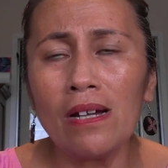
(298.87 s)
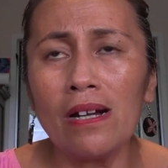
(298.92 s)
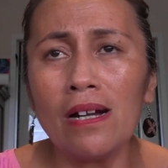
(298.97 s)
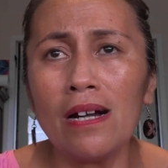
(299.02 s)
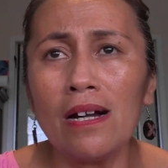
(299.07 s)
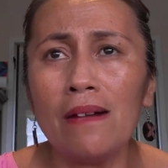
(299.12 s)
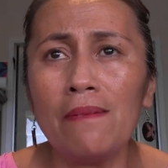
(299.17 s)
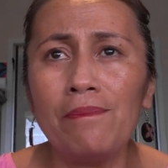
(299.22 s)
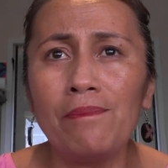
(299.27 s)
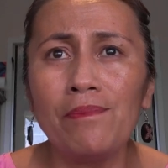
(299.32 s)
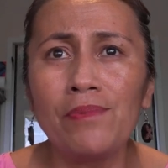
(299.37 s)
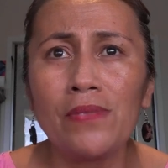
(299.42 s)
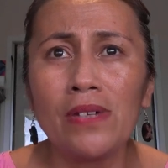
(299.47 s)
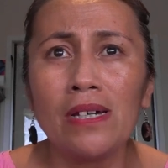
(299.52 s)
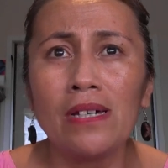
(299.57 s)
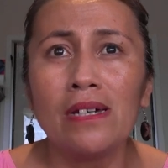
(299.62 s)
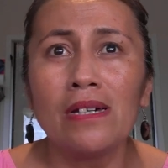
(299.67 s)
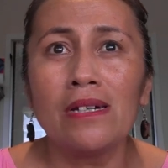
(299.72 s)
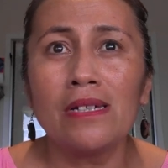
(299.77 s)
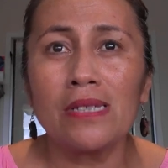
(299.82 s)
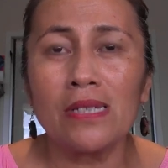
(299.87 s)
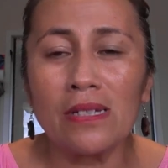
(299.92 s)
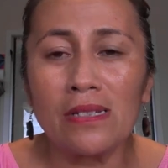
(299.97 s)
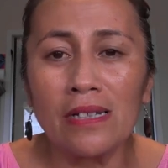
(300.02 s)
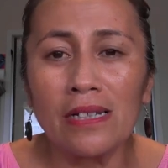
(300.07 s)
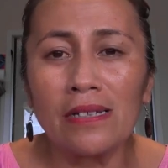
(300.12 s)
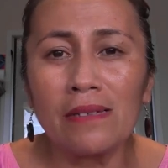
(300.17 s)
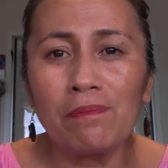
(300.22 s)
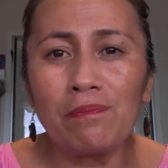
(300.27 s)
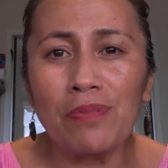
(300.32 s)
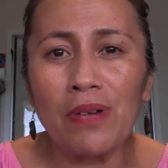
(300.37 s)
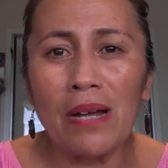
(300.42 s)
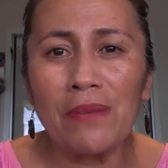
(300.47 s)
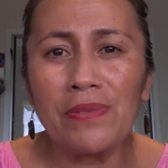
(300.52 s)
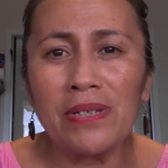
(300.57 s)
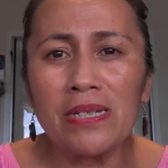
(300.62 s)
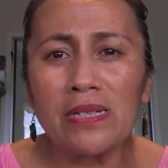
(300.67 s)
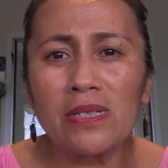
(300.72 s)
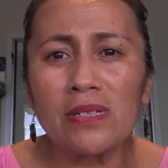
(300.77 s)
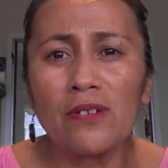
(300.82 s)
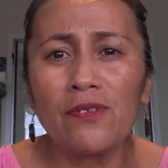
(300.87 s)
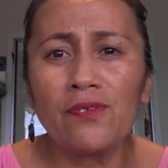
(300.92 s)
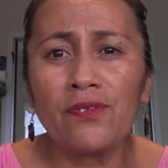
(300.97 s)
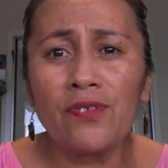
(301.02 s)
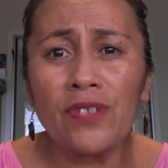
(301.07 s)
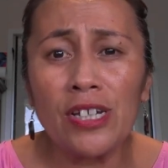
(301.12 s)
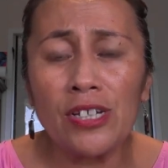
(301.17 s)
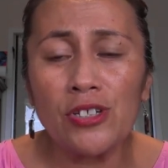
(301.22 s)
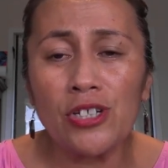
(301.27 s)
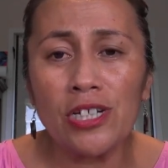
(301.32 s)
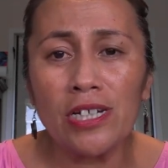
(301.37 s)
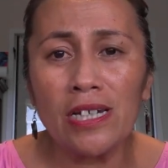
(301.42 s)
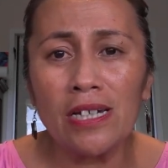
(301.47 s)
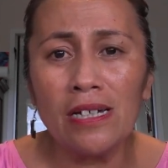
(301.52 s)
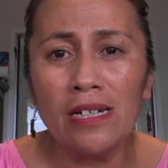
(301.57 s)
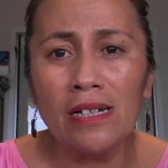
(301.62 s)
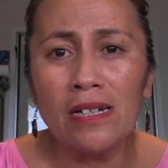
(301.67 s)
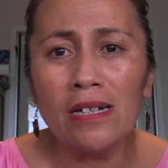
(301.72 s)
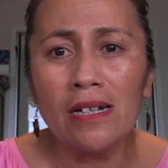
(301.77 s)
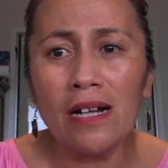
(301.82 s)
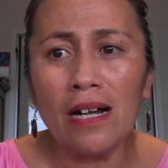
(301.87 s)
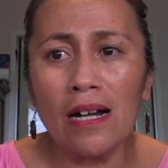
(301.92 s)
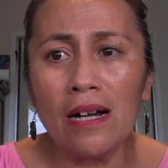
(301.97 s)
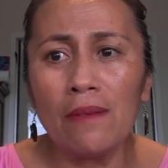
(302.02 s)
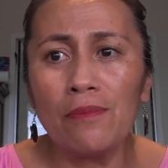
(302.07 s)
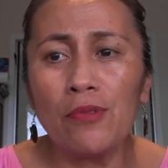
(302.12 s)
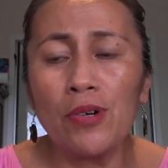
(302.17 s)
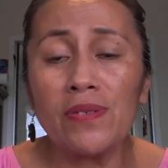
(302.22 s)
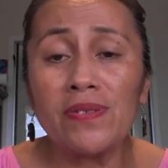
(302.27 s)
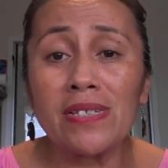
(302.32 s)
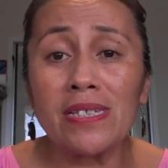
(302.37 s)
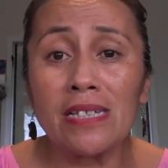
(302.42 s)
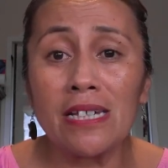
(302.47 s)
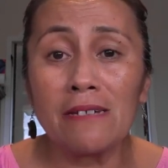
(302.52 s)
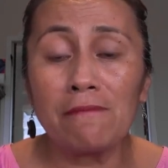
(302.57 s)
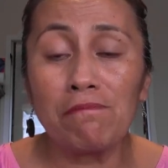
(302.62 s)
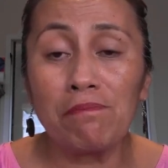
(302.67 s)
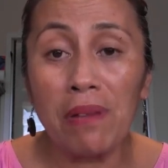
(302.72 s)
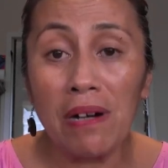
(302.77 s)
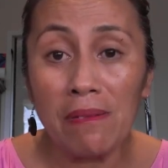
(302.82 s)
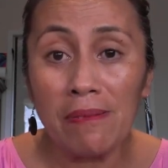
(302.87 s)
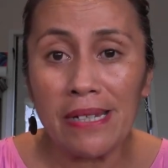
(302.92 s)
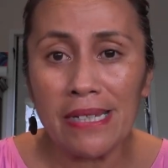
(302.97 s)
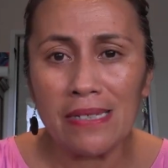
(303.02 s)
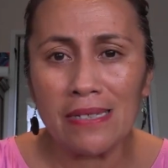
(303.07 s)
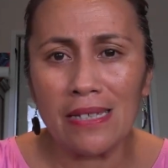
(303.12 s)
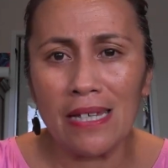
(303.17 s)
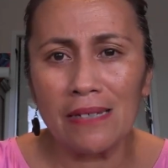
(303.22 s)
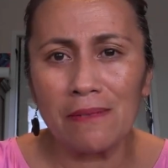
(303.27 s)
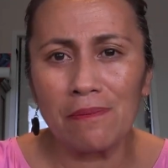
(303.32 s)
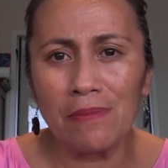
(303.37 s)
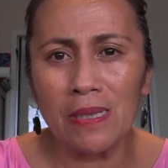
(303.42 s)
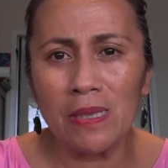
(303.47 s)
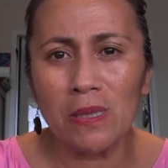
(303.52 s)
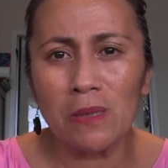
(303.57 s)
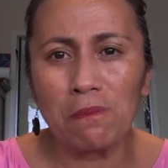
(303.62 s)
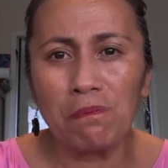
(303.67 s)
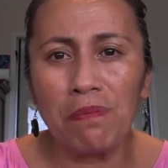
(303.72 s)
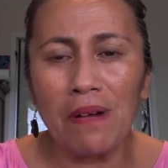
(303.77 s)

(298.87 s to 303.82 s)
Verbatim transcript: Um, certainly, Prime Minister of Fiji. Um, we've seen public statements